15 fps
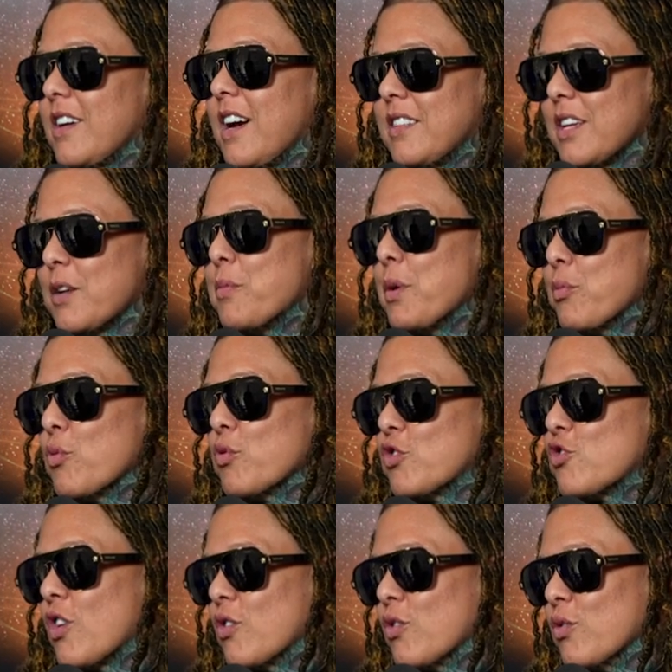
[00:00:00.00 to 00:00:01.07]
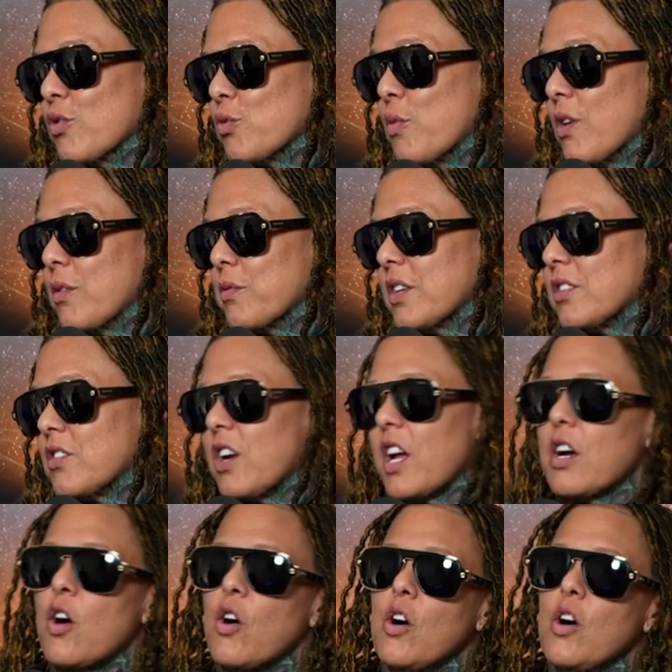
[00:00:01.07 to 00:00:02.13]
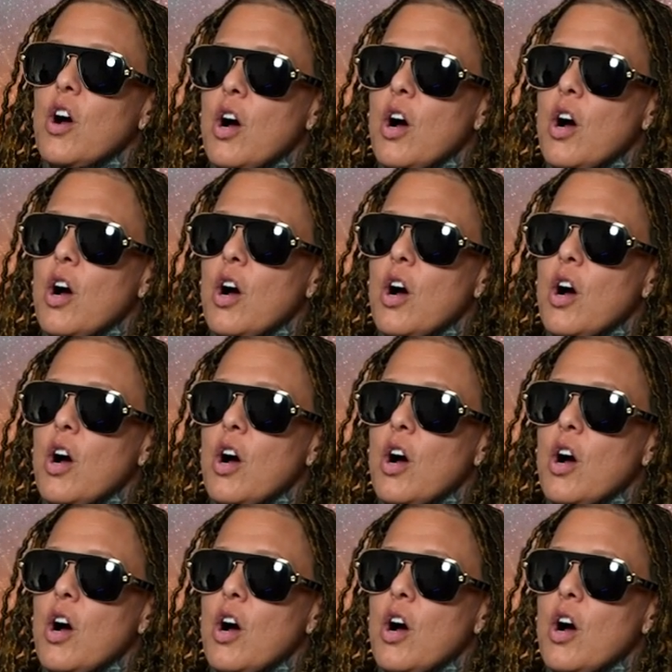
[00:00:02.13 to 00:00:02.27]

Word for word: I think people struggle as well because they're like oh